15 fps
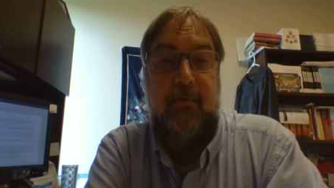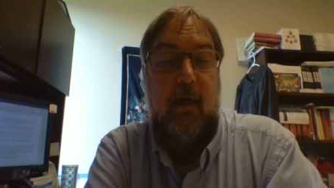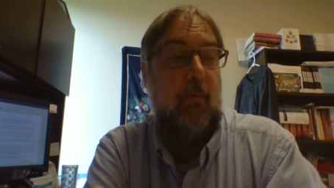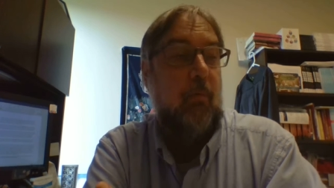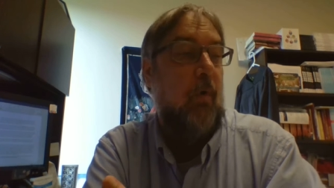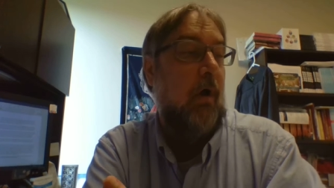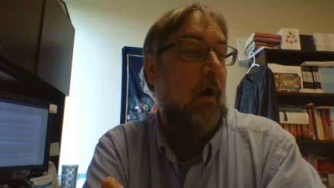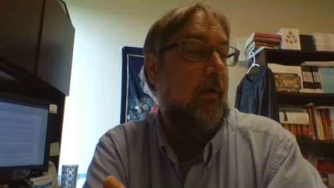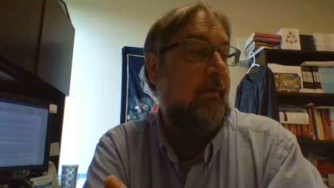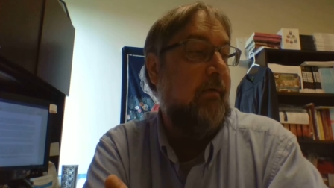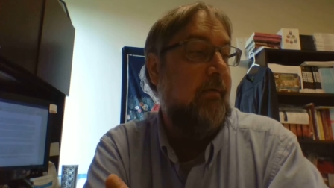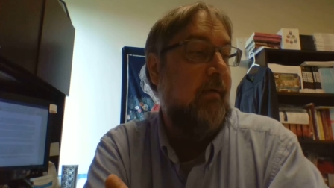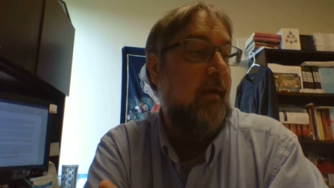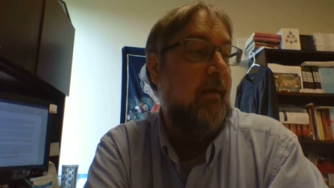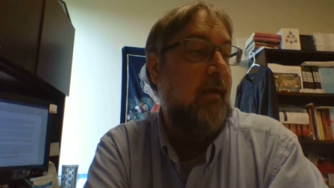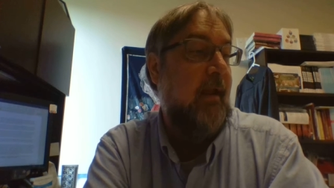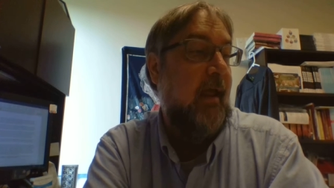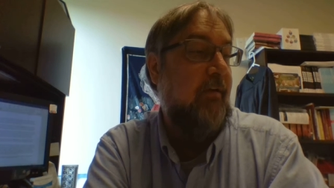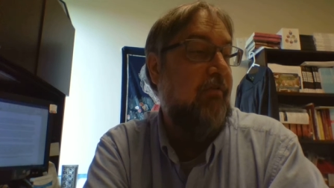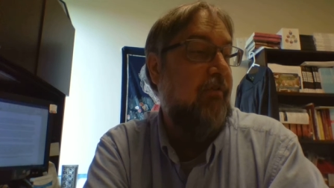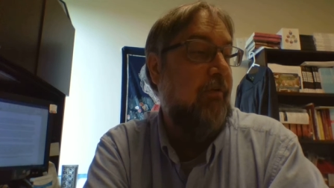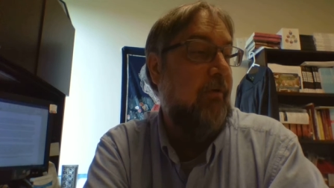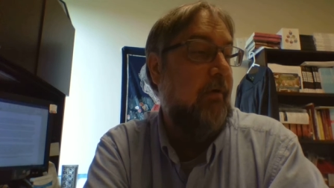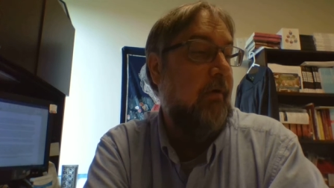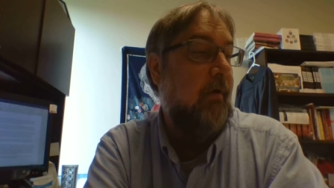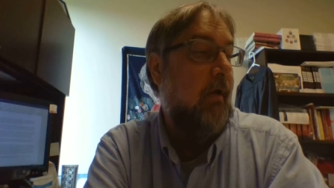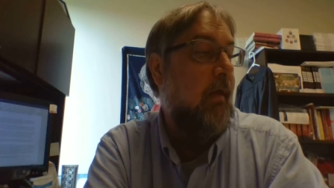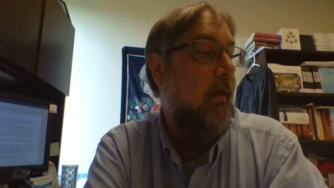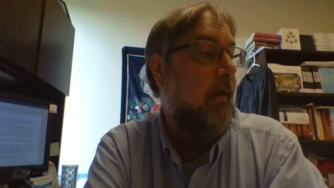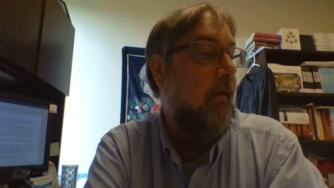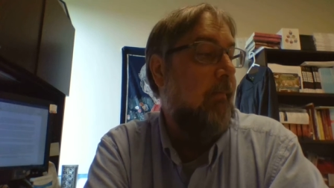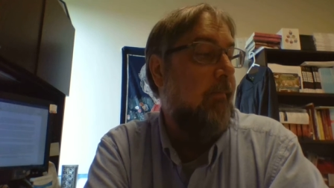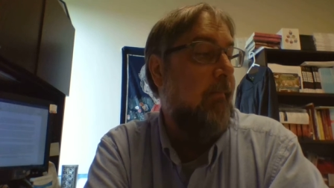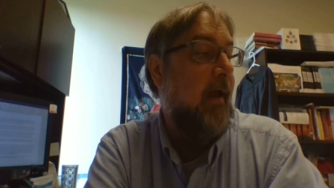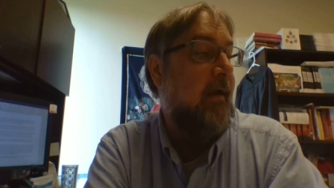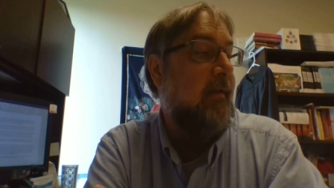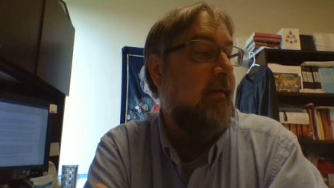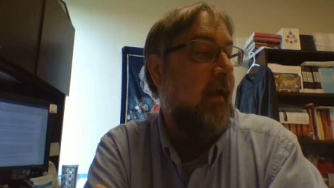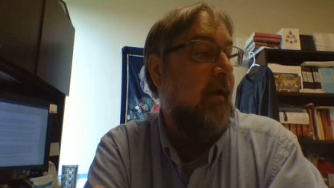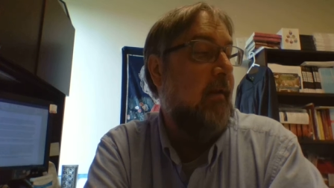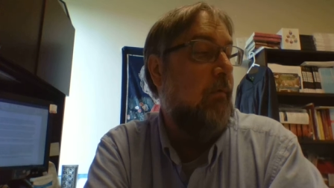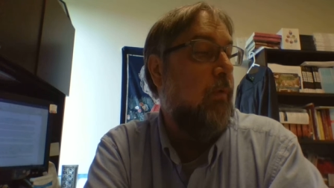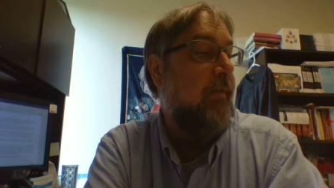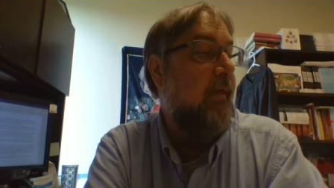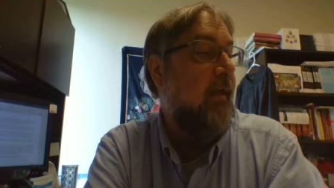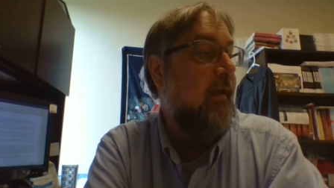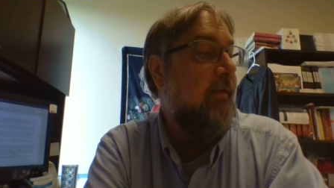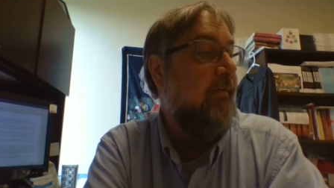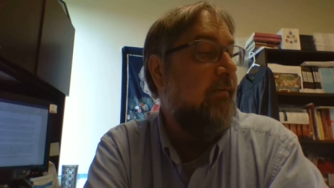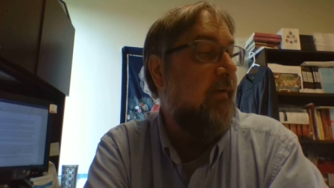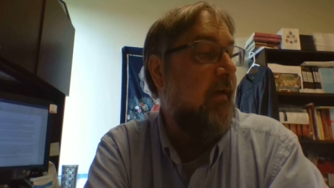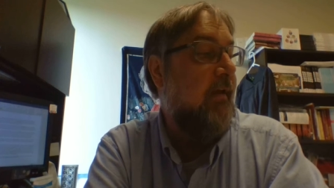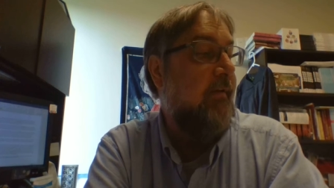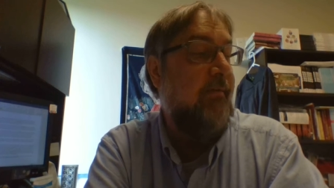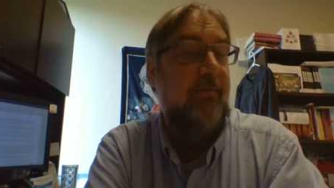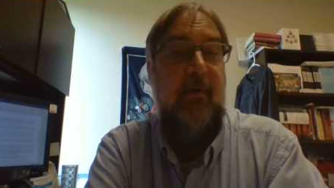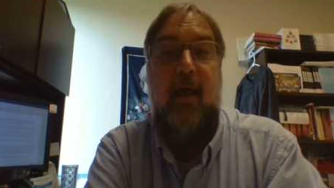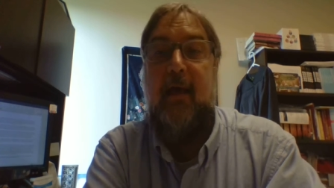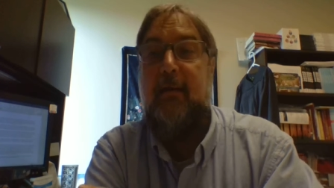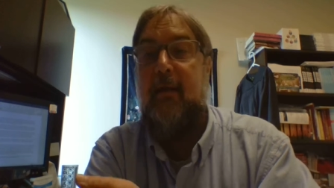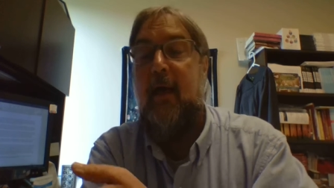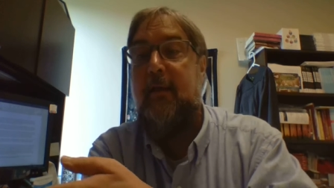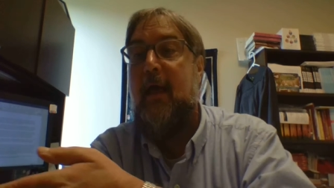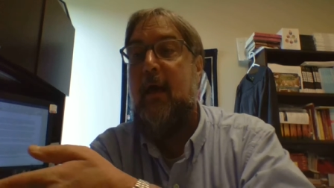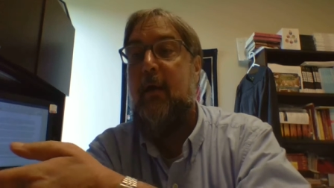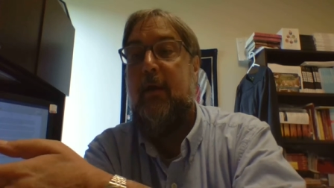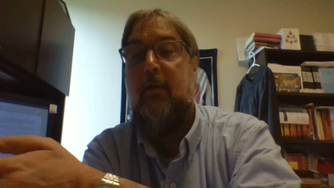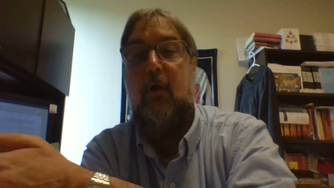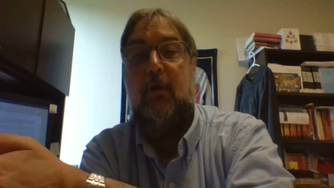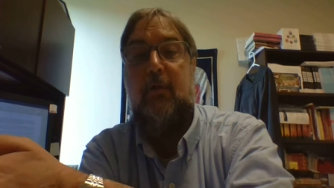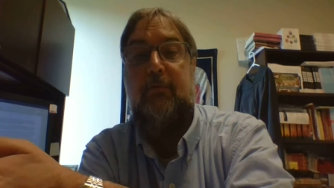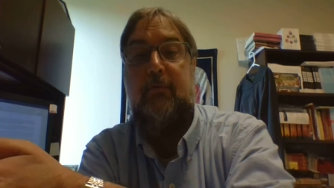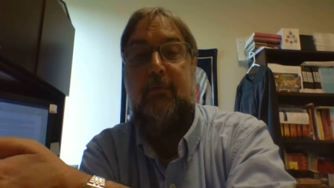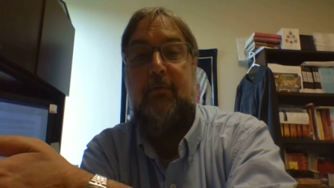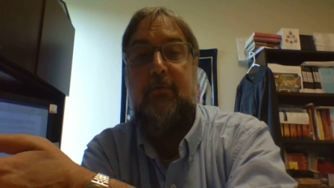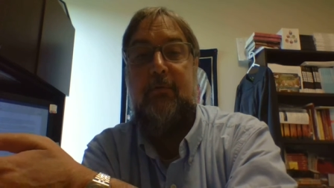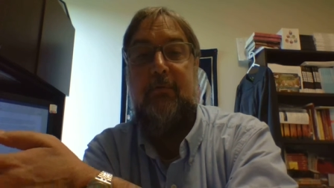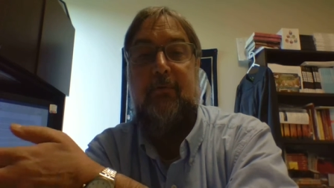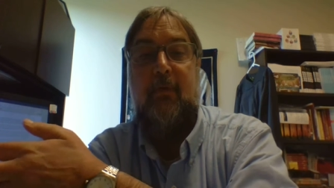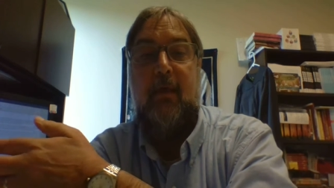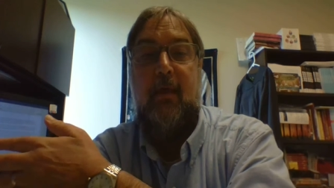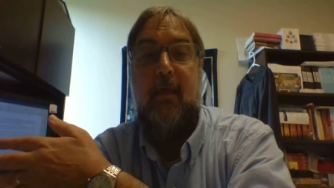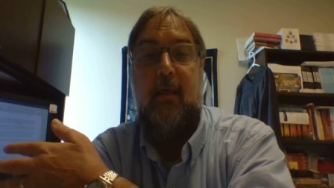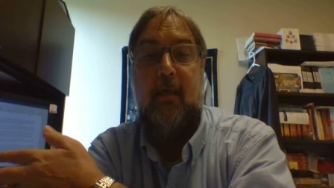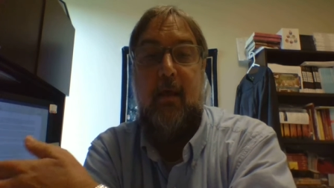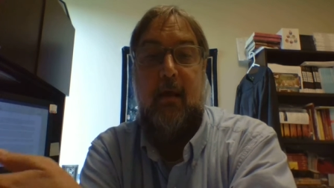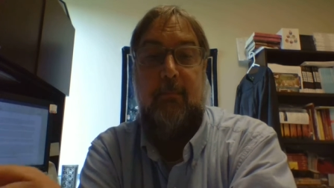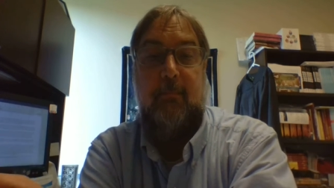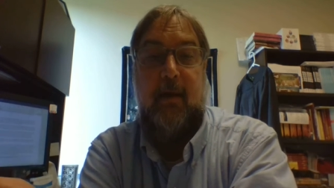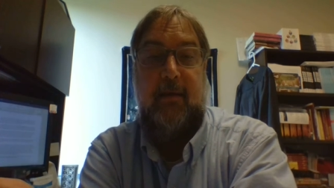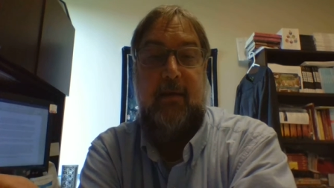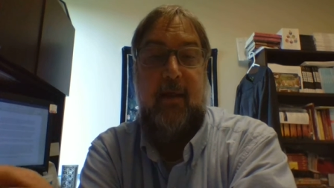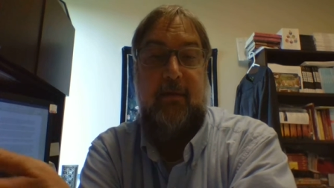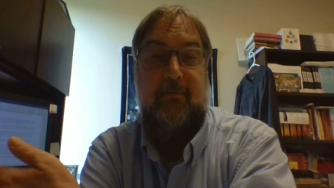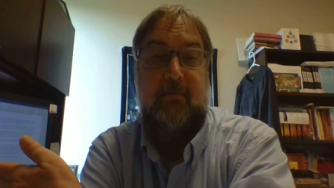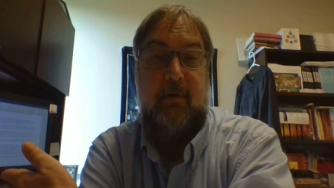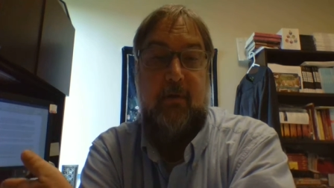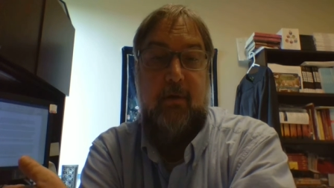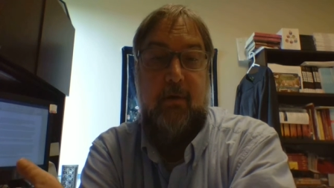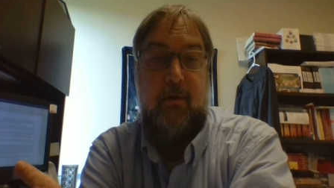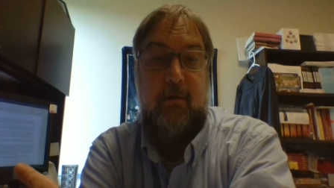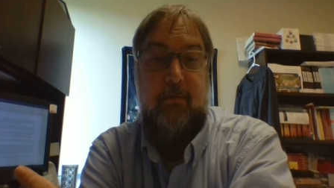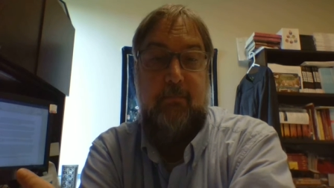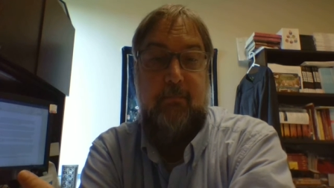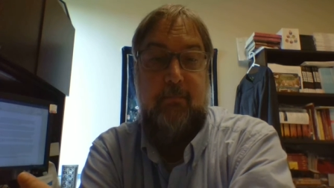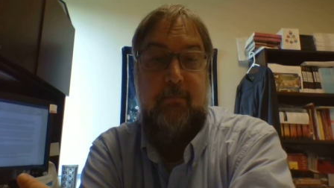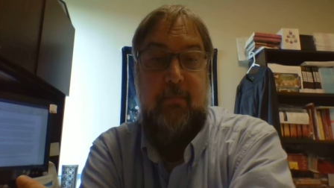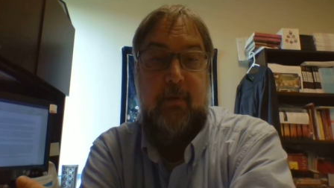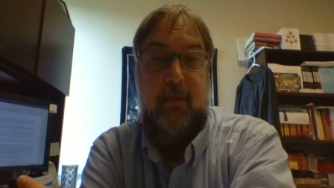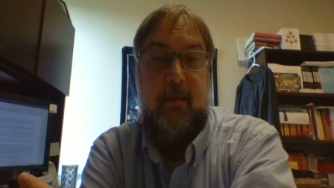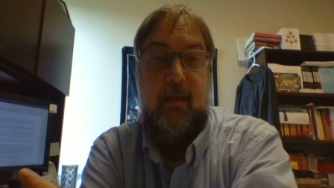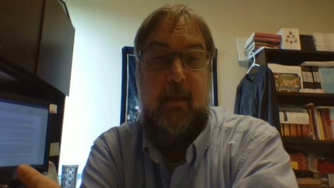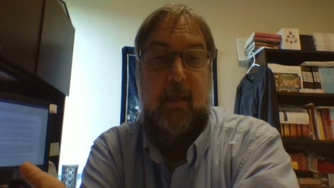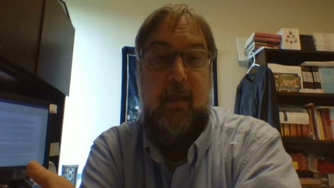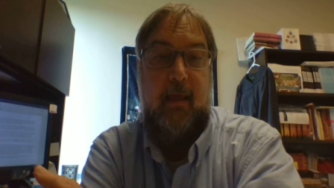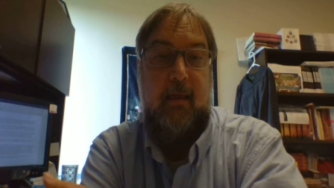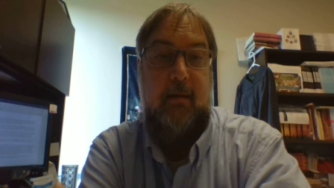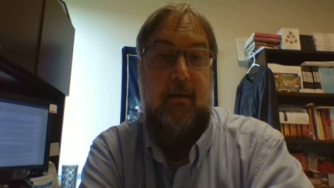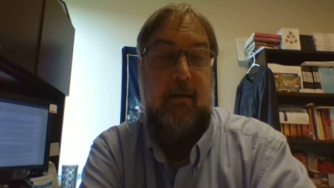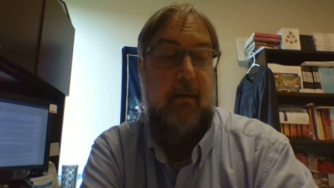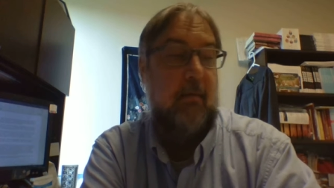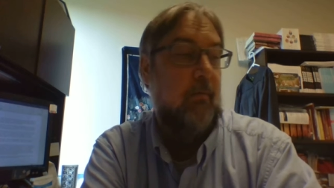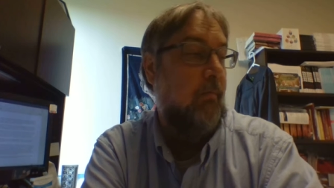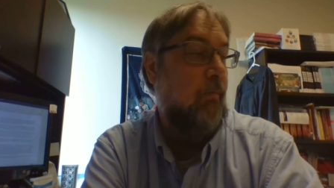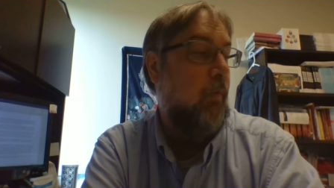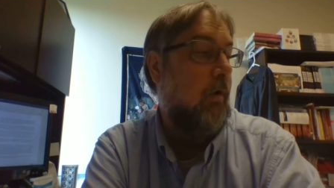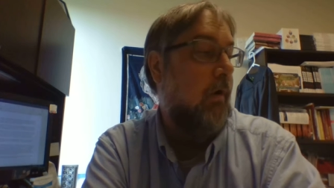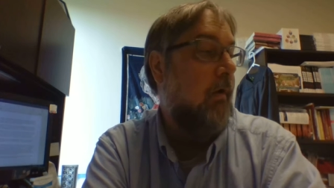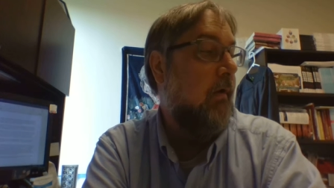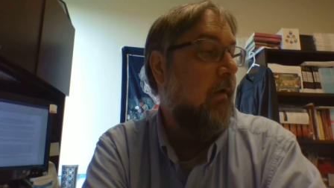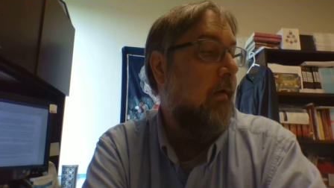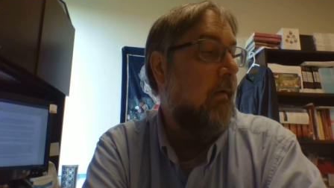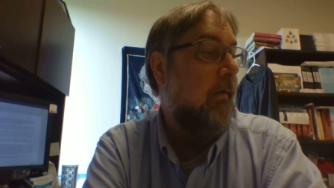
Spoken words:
I walked in nature, meditated with incense. I now had altars on my desk at home and at work,